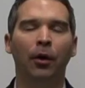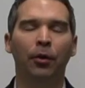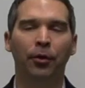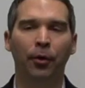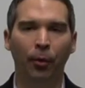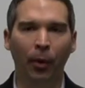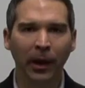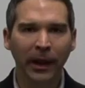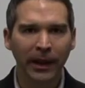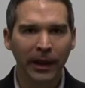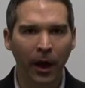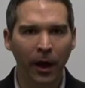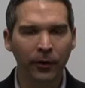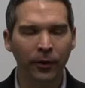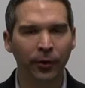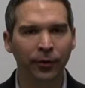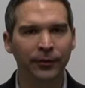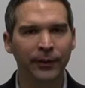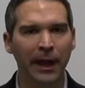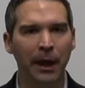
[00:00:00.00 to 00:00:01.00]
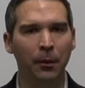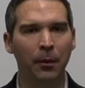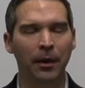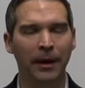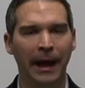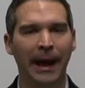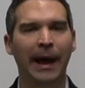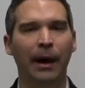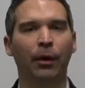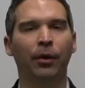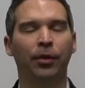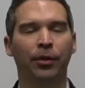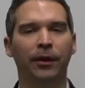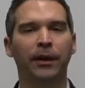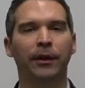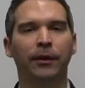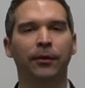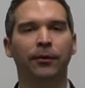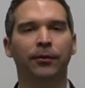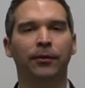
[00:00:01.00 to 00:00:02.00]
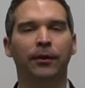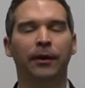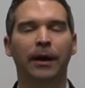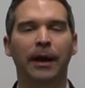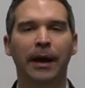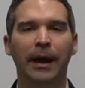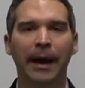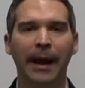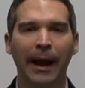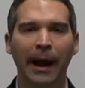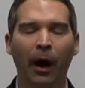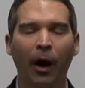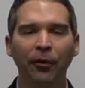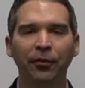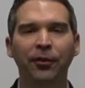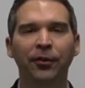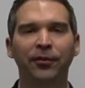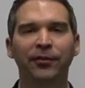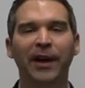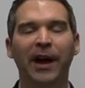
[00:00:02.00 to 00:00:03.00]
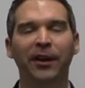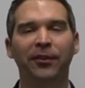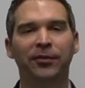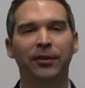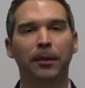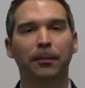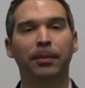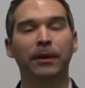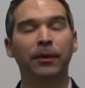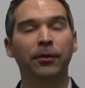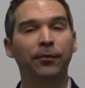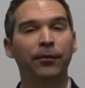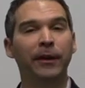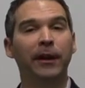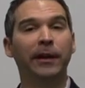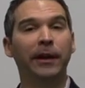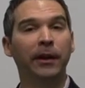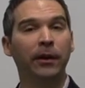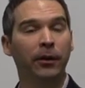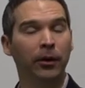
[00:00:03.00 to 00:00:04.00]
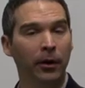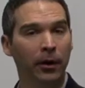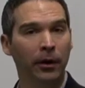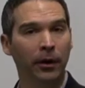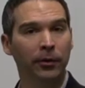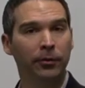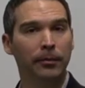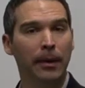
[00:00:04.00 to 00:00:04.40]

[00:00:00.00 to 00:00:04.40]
to really understand what health is not simply feeling good.